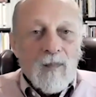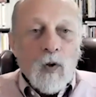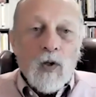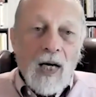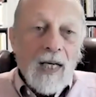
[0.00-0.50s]

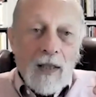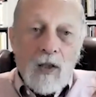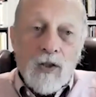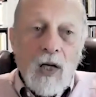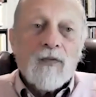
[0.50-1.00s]
So you got to get
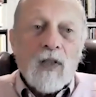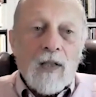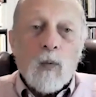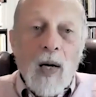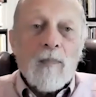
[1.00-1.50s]
yourself to
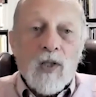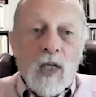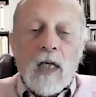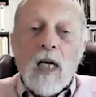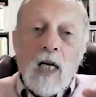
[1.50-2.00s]
get the right
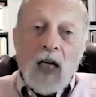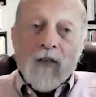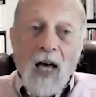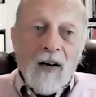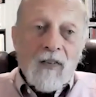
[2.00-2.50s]
machine.
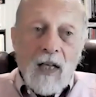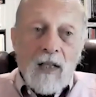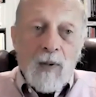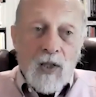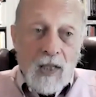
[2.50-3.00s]
If you have
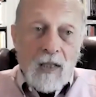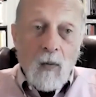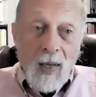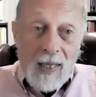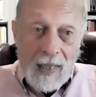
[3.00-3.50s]
another machine
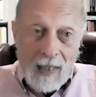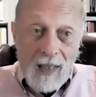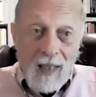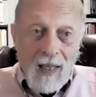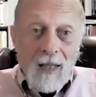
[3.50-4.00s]
already,
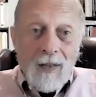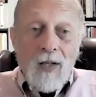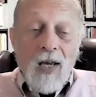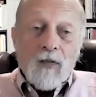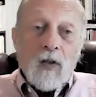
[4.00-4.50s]

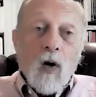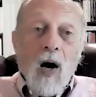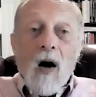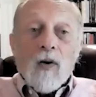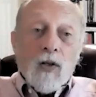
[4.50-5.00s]
then you have to know
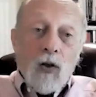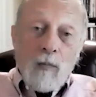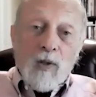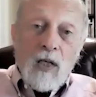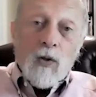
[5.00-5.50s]
how you,
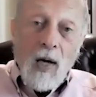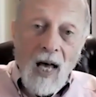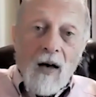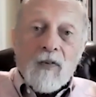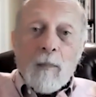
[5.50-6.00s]
machine you
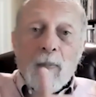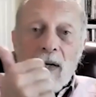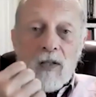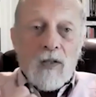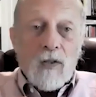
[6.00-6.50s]
have
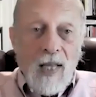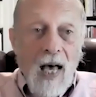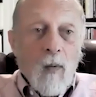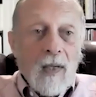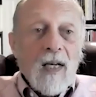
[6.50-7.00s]
compares to
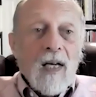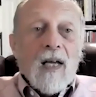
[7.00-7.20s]
that one.